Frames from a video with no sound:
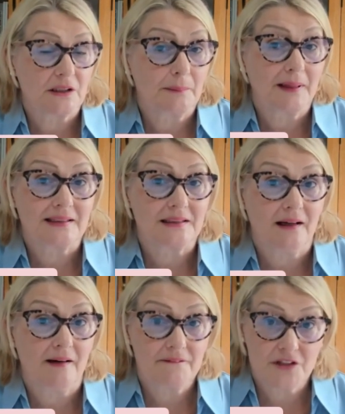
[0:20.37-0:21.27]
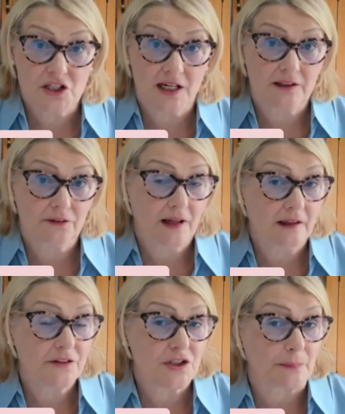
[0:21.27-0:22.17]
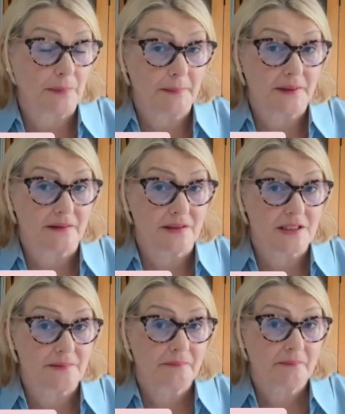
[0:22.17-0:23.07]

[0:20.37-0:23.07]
bladder, and vaginal health supplements.